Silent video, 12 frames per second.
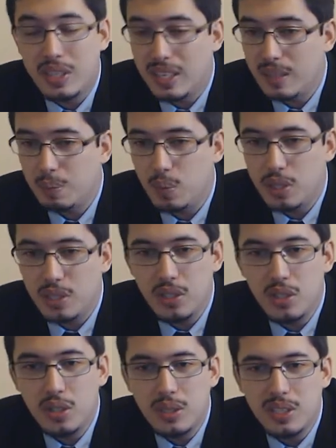He can
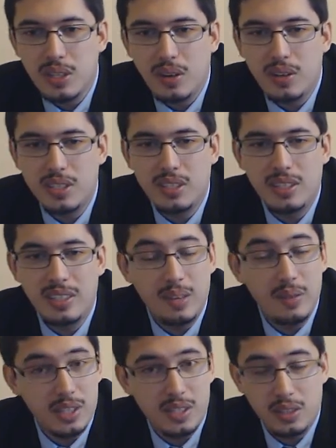produce results. He can
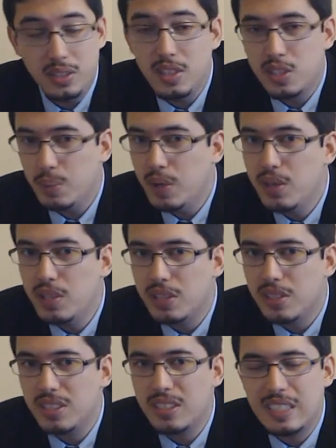give it good
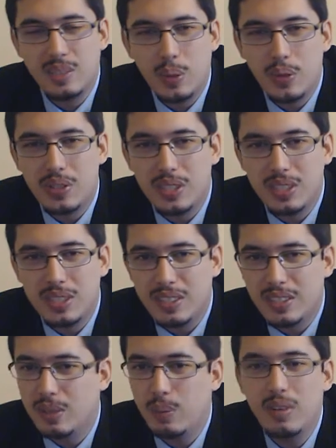exposure to these sponsors.
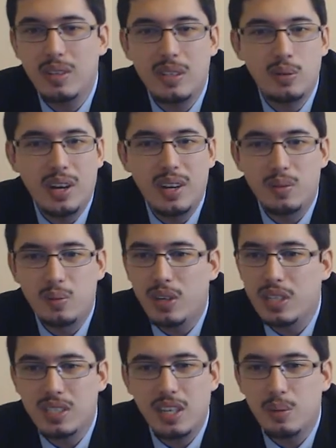He ran
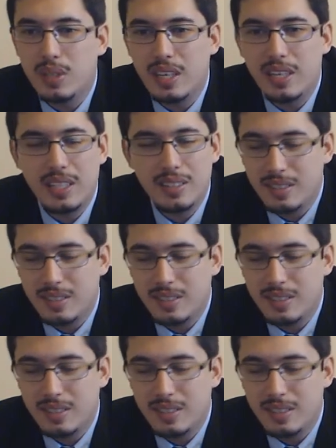right up there.